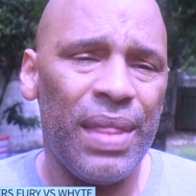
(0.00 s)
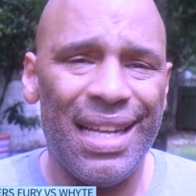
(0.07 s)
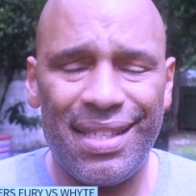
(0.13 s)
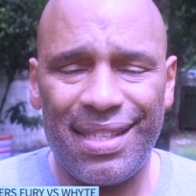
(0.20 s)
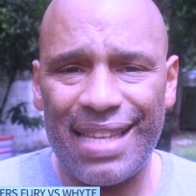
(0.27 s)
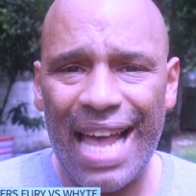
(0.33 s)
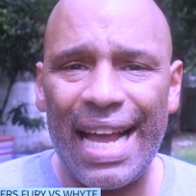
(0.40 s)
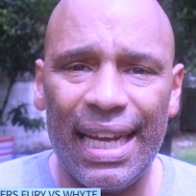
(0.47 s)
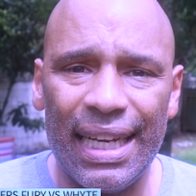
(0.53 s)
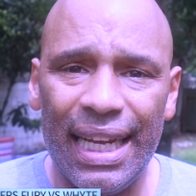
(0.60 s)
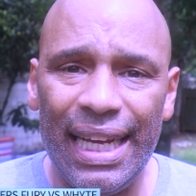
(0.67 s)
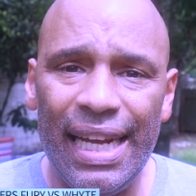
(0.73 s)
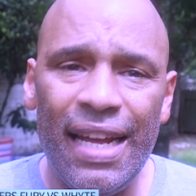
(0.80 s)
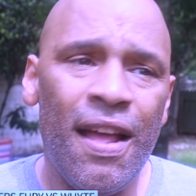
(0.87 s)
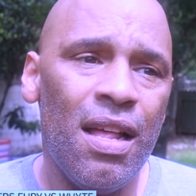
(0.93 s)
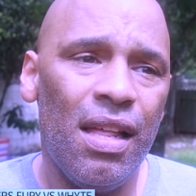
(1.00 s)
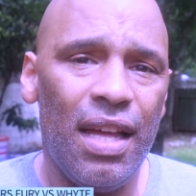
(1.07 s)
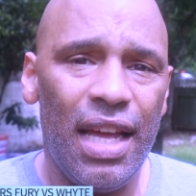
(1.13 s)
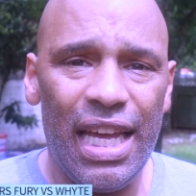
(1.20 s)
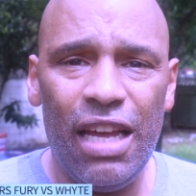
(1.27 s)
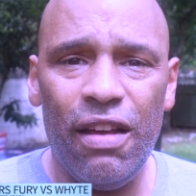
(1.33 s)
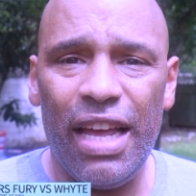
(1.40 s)
And secondly,
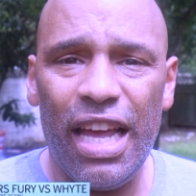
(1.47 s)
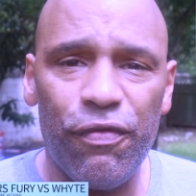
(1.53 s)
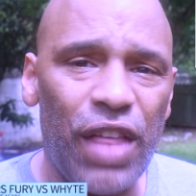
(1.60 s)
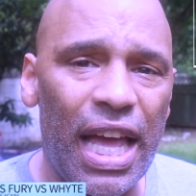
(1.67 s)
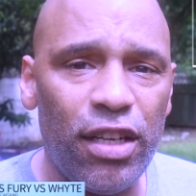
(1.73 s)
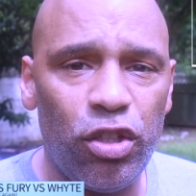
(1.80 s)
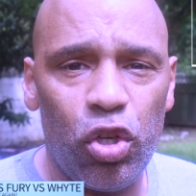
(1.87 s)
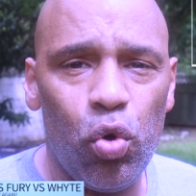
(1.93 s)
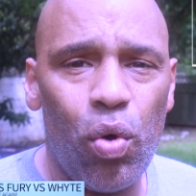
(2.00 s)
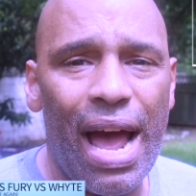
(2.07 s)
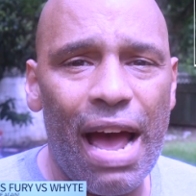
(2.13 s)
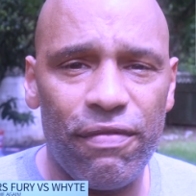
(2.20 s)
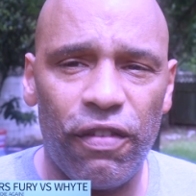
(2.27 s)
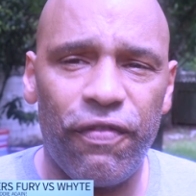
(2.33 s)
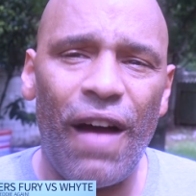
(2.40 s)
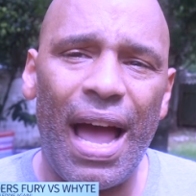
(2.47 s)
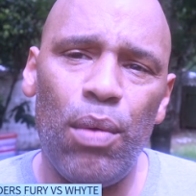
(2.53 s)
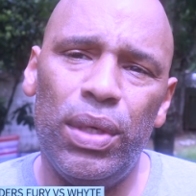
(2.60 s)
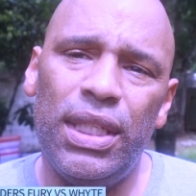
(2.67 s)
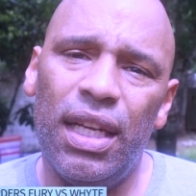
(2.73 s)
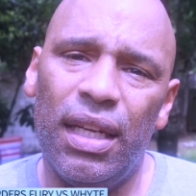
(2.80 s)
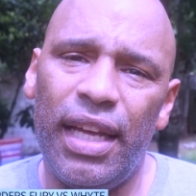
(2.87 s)
if they do have the fight
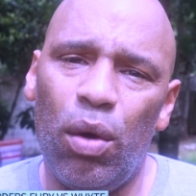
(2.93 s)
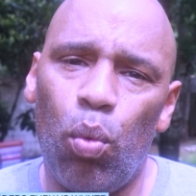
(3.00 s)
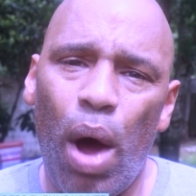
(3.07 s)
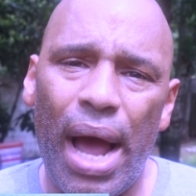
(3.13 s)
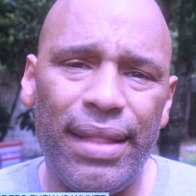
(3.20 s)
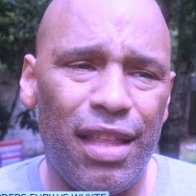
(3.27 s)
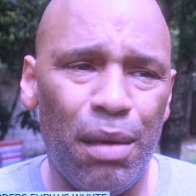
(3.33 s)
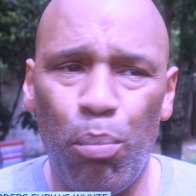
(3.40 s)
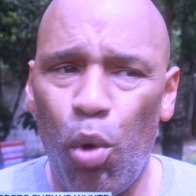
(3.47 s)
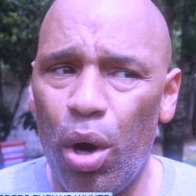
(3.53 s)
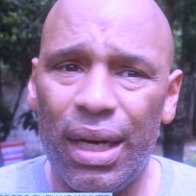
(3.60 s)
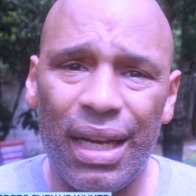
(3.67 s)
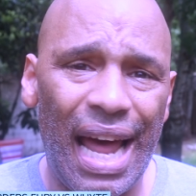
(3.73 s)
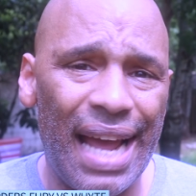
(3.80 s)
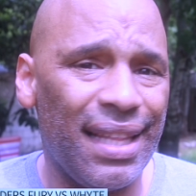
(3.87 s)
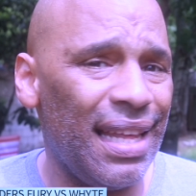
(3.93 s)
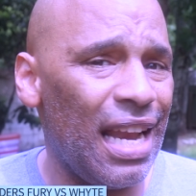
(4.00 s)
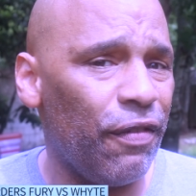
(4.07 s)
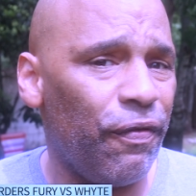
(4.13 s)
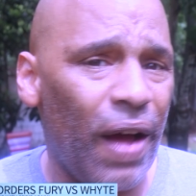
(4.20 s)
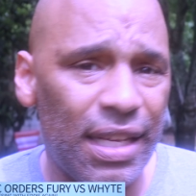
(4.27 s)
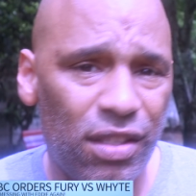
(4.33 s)
with Dillian Whyte, then more than likely
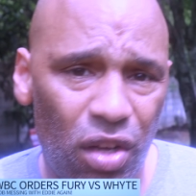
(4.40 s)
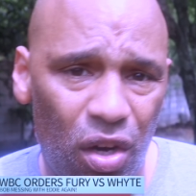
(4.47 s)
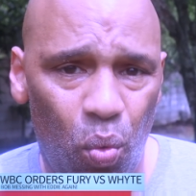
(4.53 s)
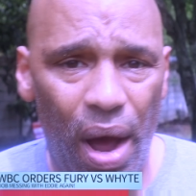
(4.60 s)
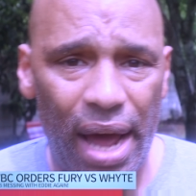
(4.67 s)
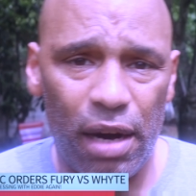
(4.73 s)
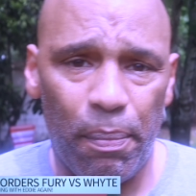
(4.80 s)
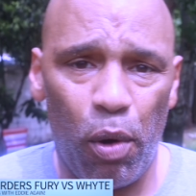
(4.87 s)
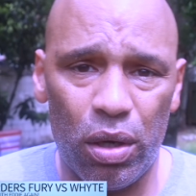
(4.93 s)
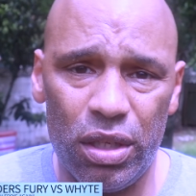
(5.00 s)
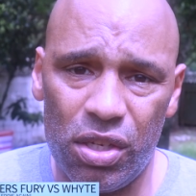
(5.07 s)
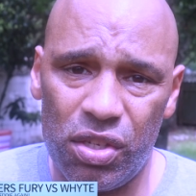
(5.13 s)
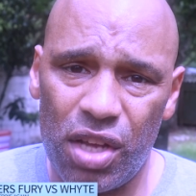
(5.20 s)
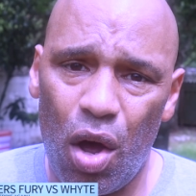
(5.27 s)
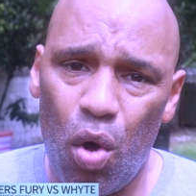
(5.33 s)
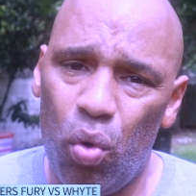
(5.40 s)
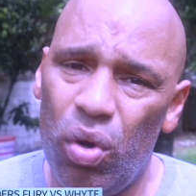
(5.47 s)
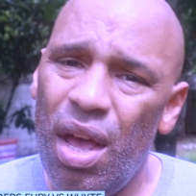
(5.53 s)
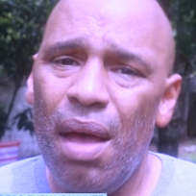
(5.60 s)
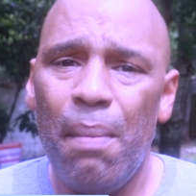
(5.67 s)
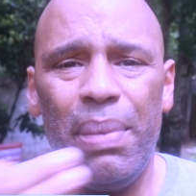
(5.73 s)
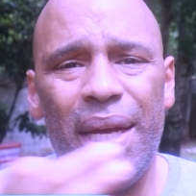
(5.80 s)
that fight's going to wind up on
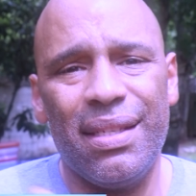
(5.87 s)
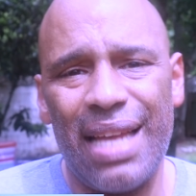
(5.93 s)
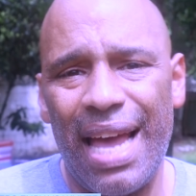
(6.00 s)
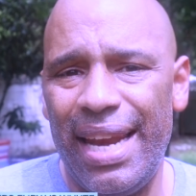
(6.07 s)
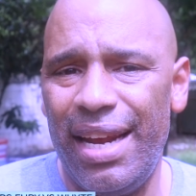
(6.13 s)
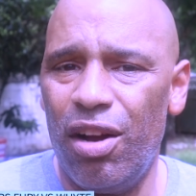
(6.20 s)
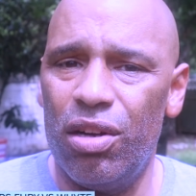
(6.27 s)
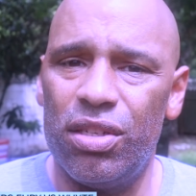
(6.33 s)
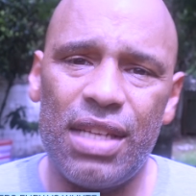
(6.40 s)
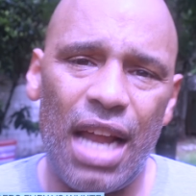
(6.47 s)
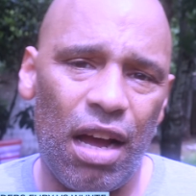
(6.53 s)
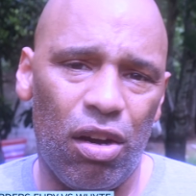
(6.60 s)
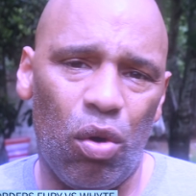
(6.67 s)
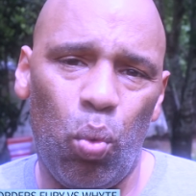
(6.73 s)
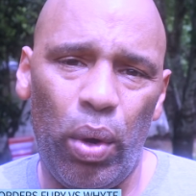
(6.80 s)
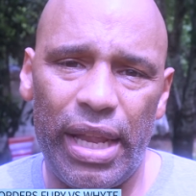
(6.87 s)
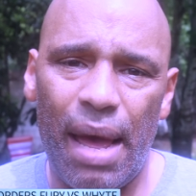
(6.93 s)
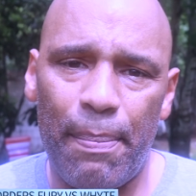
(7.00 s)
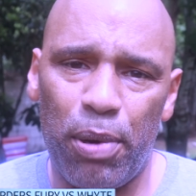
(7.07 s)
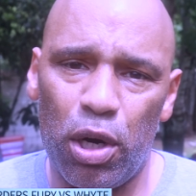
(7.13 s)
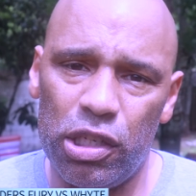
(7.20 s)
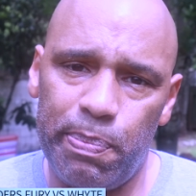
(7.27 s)
DAZN because Eddie Hearn's not going to win
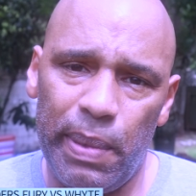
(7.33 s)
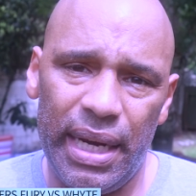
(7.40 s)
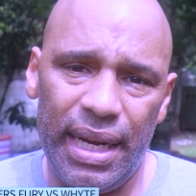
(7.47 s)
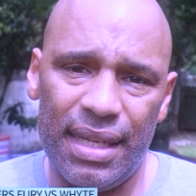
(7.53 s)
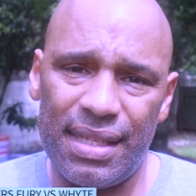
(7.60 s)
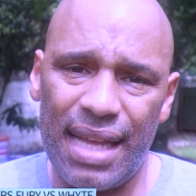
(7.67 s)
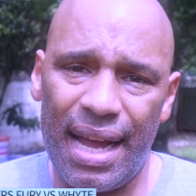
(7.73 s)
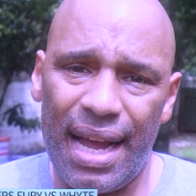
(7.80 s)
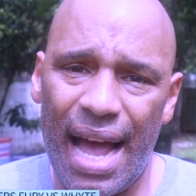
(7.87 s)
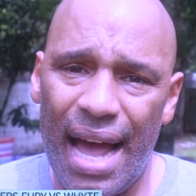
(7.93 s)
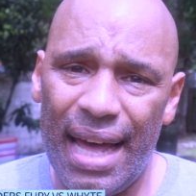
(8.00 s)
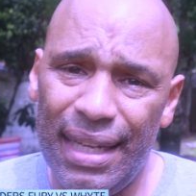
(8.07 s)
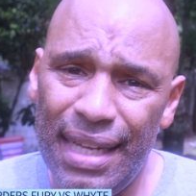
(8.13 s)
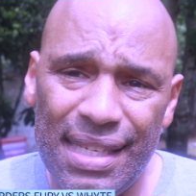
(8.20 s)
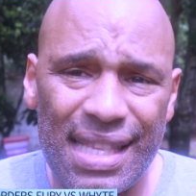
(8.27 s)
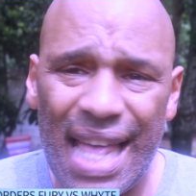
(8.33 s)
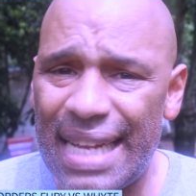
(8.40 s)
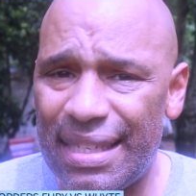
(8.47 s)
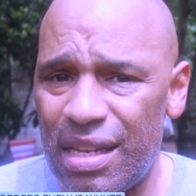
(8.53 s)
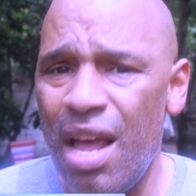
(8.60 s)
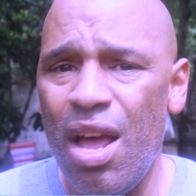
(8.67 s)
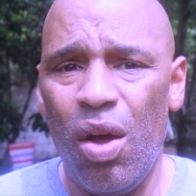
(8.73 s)
that purse bid against that guy. At least
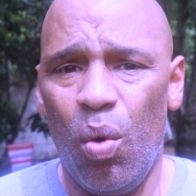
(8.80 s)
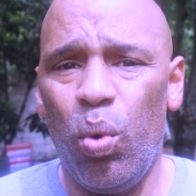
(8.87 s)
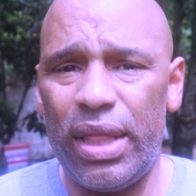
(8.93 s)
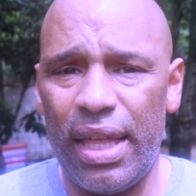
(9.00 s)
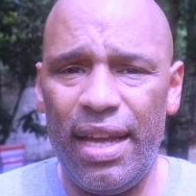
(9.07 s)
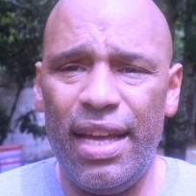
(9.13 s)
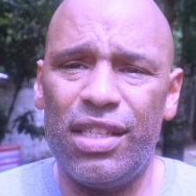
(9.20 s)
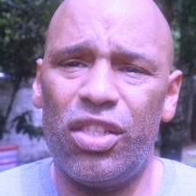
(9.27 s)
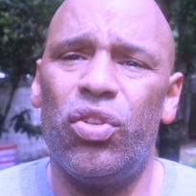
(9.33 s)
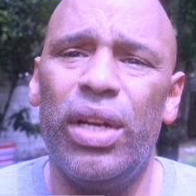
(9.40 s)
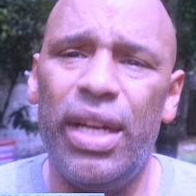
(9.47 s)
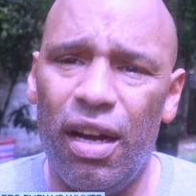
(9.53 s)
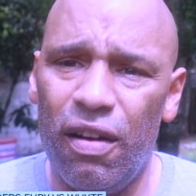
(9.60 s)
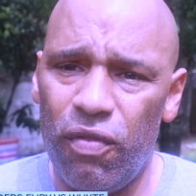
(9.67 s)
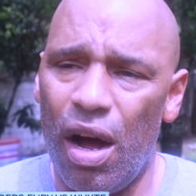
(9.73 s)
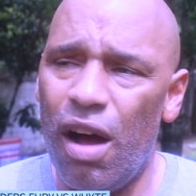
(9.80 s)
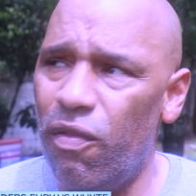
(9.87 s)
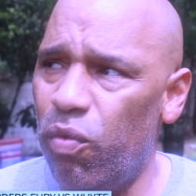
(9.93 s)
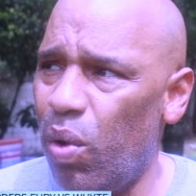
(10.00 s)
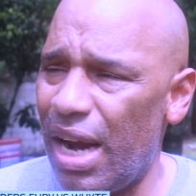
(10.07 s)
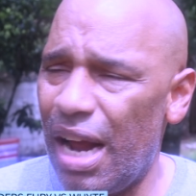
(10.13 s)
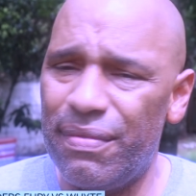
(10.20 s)
that's what the history
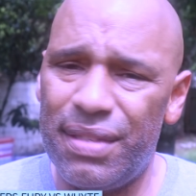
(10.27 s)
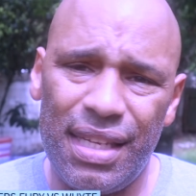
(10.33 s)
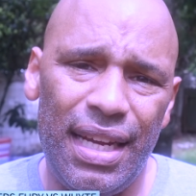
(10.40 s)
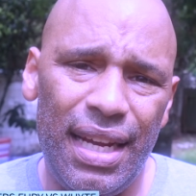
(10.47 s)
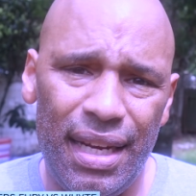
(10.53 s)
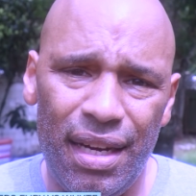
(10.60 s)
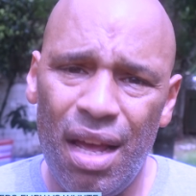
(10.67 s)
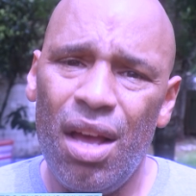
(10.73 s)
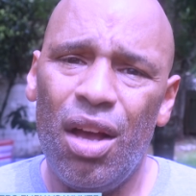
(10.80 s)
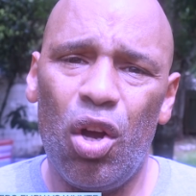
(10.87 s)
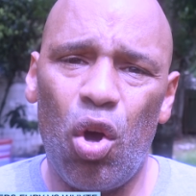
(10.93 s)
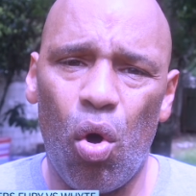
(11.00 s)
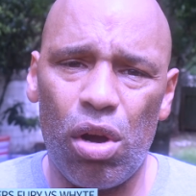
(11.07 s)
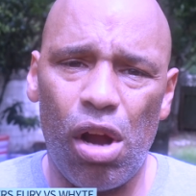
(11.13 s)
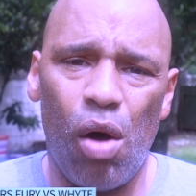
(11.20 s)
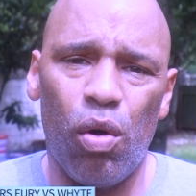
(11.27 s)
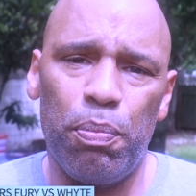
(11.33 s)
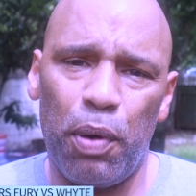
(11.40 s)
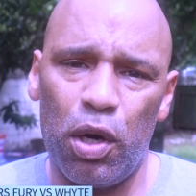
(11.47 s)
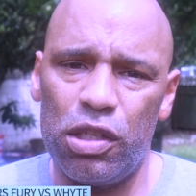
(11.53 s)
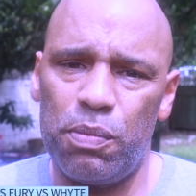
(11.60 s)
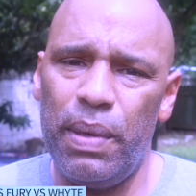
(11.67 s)
of what I've seen going on
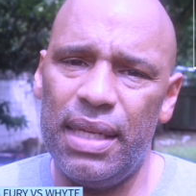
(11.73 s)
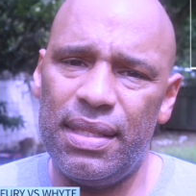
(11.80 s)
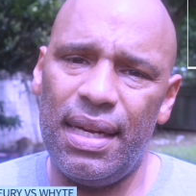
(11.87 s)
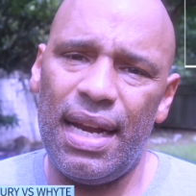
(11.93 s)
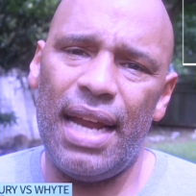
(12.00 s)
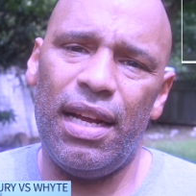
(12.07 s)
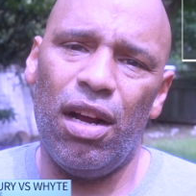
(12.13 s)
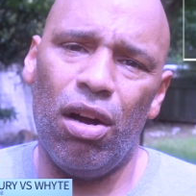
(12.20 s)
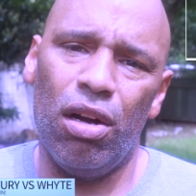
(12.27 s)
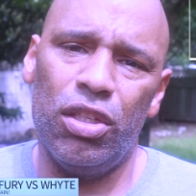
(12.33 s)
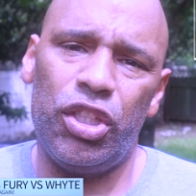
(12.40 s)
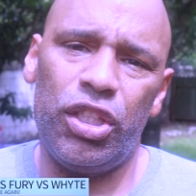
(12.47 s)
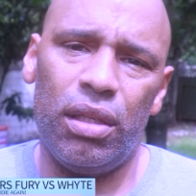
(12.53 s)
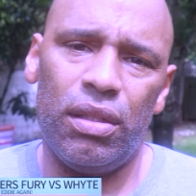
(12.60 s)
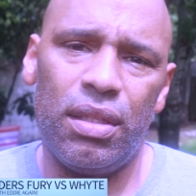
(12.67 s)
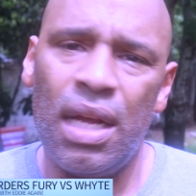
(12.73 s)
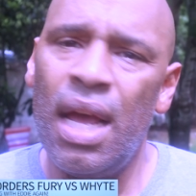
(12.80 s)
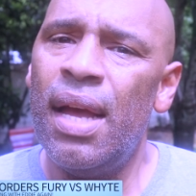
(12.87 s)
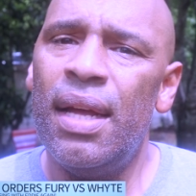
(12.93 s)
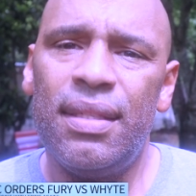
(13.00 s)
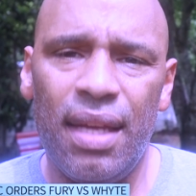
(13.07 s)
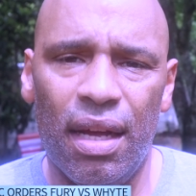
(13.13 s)
with purse bids and Eddie Hearn
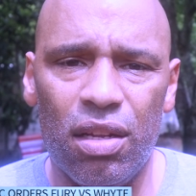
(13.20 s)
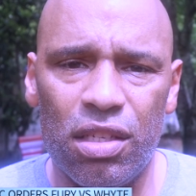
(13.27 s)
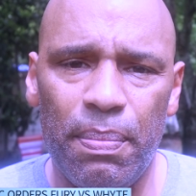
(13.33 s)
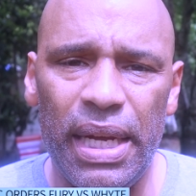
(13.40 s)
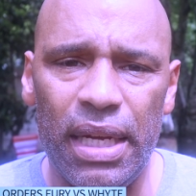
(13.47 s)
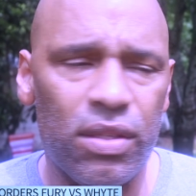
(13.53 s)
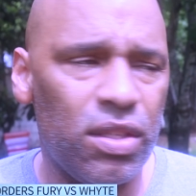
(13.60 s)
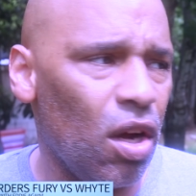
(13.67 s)
tells me.